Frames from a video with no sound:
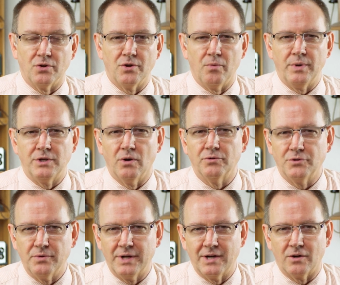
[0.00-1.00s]
although we don't
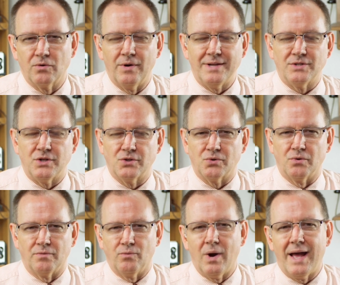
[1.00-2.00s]
do it in a crazy
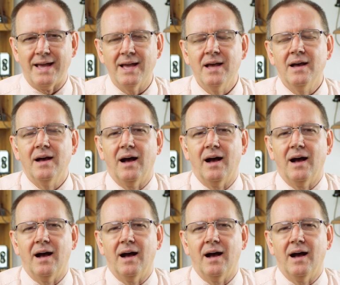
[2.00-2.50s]
sort of way.